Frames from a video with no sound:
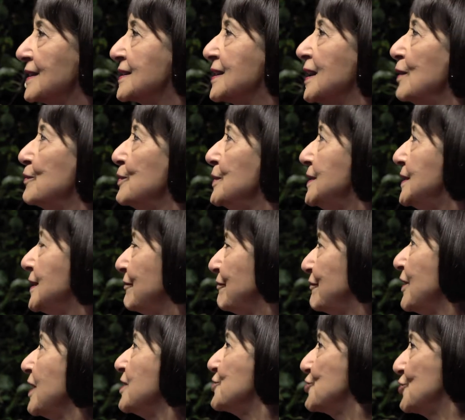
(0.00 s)
how we
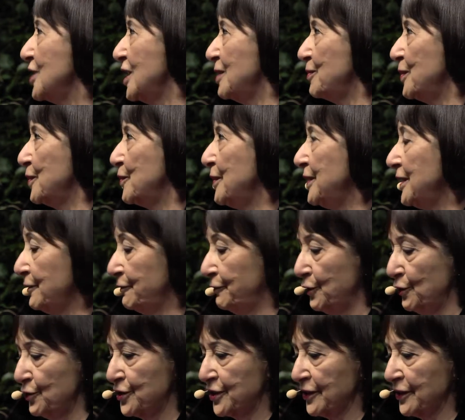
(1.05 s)
differentiate between the foods of